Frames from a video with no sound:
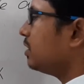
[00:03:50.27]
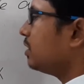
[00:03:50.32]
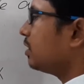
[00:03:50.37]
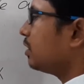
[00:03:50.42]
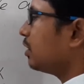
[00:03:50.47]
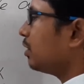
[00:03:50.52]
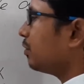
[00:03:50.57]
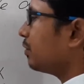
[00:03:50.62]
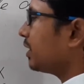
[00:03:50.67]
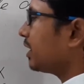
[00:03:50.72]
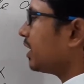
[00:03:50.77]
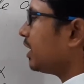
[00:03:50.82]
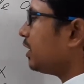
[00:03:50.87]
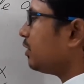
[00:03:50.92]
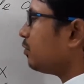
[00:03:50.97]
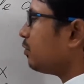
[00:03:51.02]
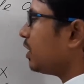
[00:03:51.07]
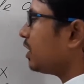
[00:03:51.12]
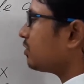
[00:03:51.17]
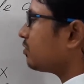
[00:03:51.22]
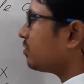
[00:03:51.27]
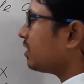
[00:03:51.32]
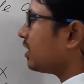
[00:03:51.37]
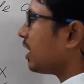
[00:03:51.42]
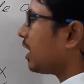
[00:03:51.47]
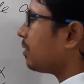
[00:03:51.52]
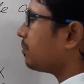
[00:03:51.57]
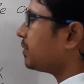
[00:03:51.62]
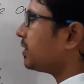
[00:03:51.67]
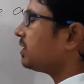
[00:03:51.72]
Now, again what will
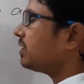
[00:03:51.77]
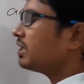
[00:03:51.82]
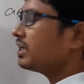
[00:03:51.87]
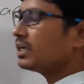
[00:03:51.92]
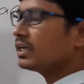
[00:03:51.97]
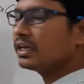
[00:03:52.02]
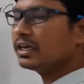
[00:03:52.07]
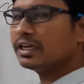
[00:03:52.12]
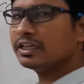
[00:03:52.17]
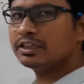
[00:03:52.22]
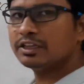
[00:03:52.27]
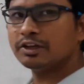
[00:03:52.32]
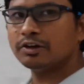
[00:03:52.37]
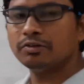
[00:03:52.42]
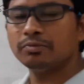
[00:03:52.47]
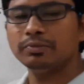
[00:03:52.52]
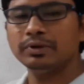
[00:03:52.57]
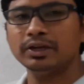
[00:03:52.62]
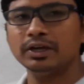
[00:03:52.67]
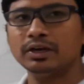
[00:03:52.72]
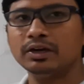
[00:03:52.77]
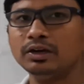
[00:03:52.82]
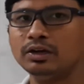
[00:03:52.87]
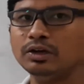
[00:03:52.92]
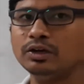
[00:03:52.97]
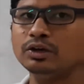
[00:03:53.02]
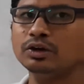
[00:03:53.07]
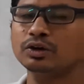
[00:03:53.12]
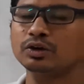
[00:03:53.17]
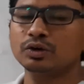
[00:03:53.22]
happen? Again, there will be a
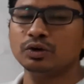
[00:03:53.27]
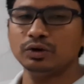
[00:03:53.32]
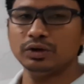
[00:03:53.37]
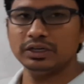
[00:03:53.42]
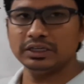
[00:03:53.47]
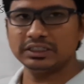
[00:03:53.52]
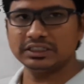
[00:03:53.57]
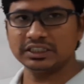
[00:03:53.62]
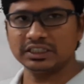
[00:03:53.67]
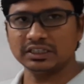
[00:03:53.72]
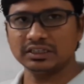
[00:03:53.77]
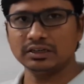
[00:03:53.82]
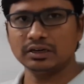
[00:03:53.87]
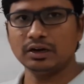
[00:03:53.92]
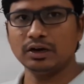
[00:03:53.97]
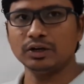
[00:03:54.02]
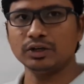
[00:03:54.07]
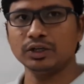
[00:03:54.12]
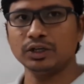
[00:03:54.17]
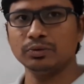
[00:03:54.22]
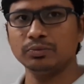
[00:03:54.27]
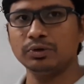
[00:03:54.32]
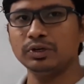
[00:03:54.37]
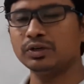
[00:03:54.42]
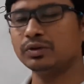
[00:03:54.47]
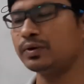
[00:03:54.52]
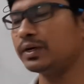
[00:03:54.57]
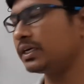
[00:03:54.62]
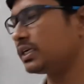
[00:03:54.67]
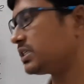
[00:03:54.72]
collision. Are you able to
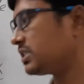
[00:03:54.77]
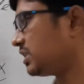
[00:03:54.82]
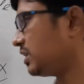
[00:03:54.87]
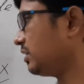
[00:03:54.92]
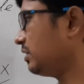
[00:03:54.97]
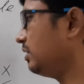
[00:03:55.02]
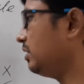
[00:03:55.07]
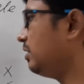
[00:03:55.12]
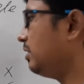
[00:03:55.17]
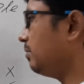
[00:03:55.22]
understand?